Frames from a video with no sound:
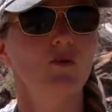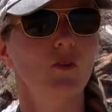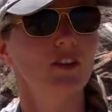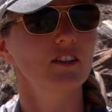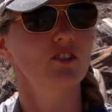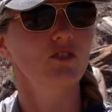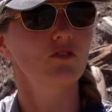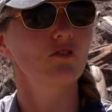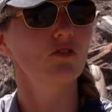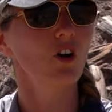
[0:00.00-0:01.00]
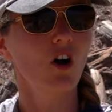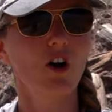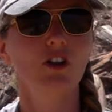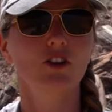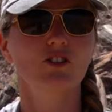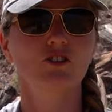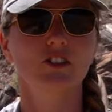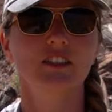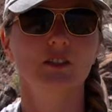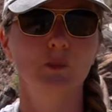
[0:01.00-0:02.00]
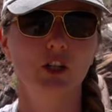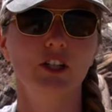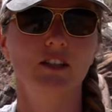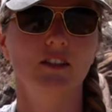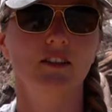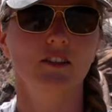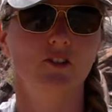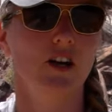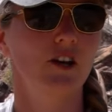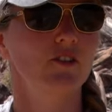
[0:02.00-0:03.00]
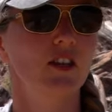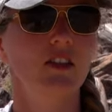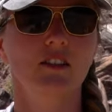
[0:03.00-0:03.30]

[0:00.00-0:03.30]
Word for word: When this tall long tree is buried underground,